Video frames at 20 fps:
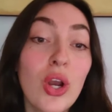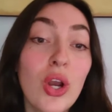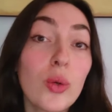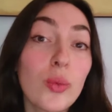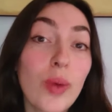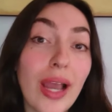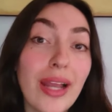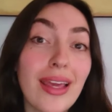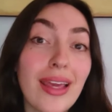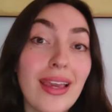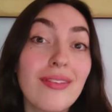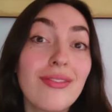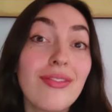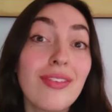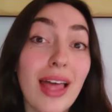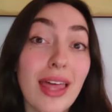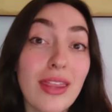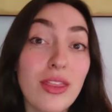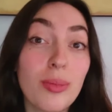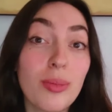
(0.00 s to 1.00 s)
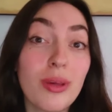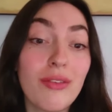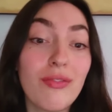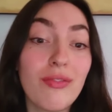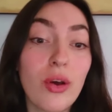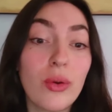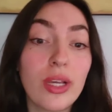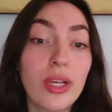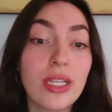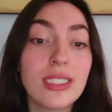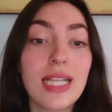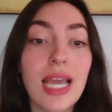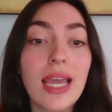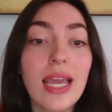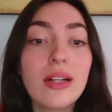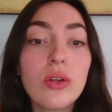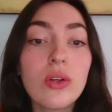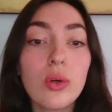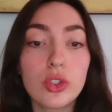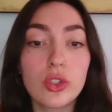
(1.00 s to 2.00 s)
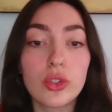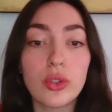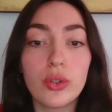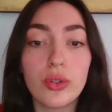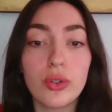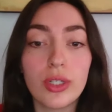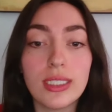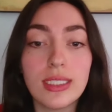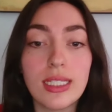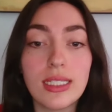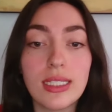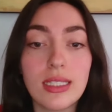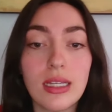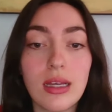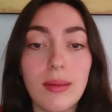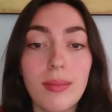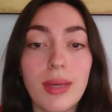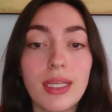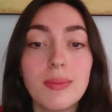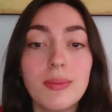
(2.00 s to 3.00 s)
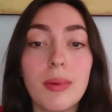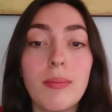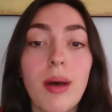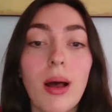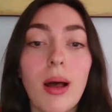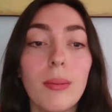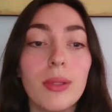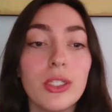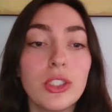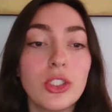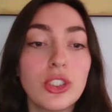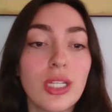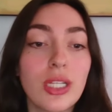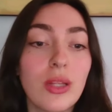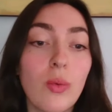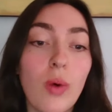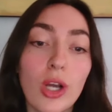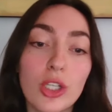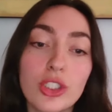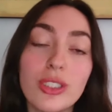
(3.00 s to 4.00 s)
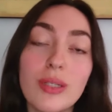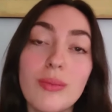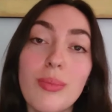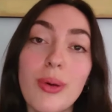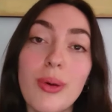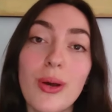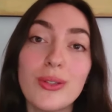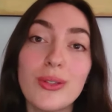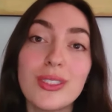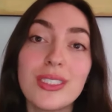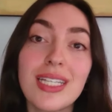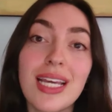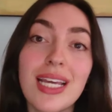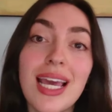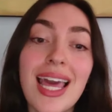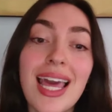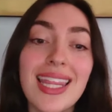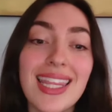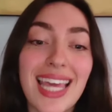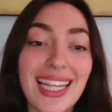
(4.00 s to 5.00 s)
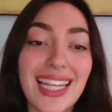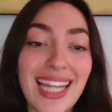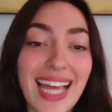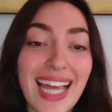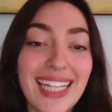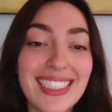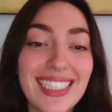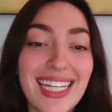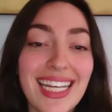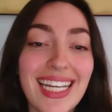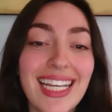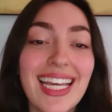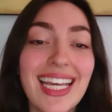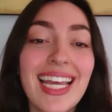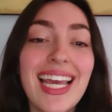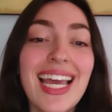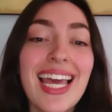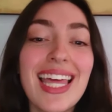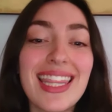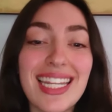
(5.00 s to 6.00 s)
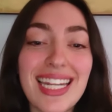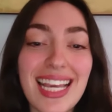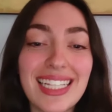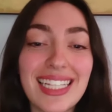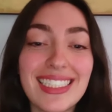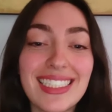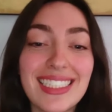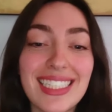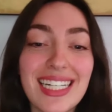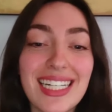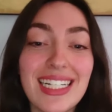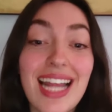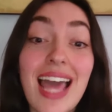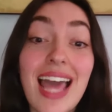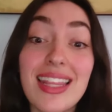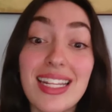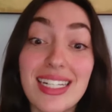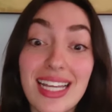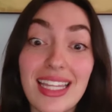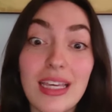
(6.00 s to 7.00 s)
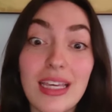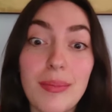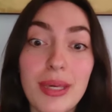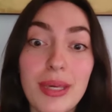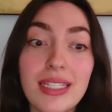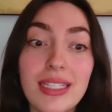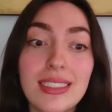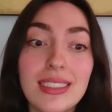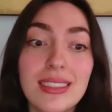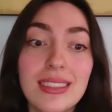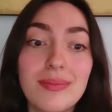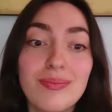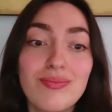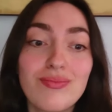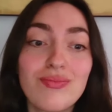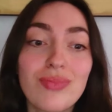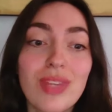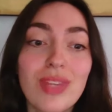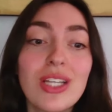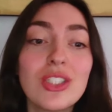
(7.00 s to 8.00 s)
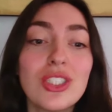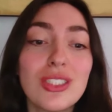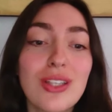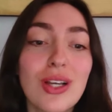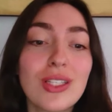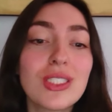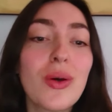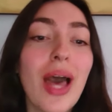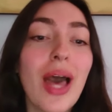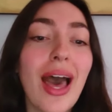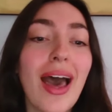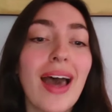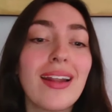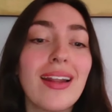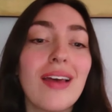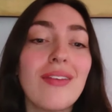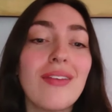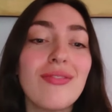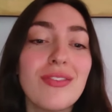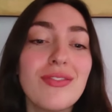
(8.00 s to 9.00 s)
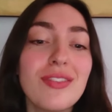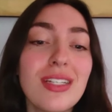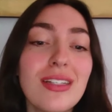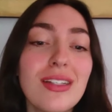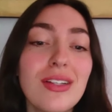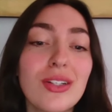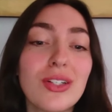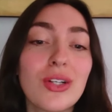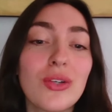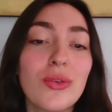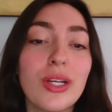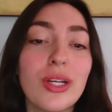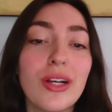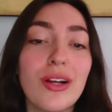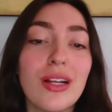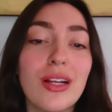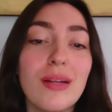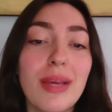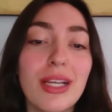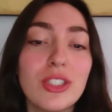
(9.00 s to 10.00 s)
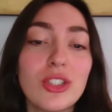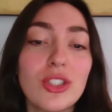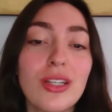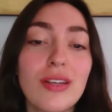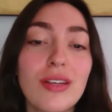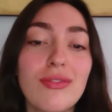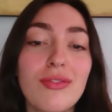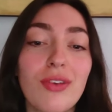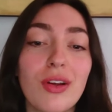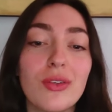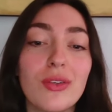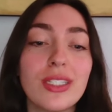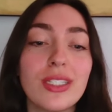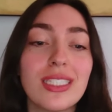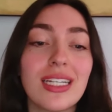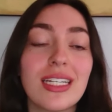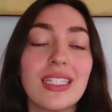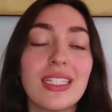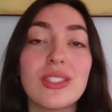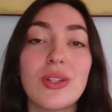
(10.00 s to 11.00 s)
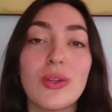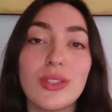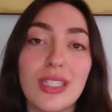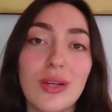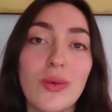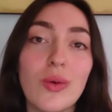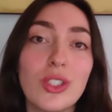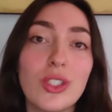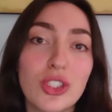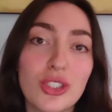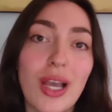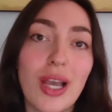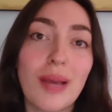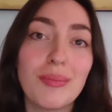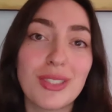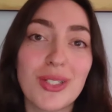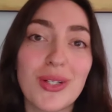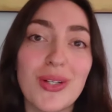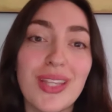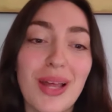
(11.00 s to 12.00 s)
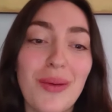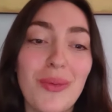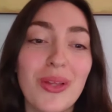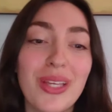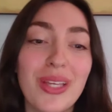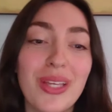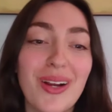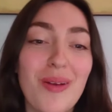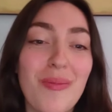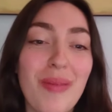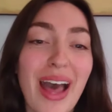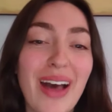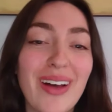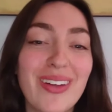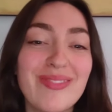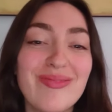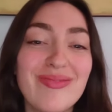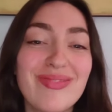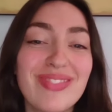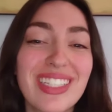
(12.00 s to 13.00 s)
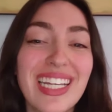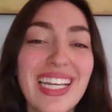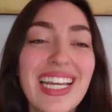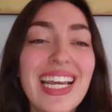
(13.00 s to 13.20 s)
Her writing, philanthropy focused and cultural criticism, has been published in The Washington Post, The Atlantic, The Nation, and The Daily Beast. She's also had a 15 year career in major gift fundraising consulting, which I'm certain that we'll hear about.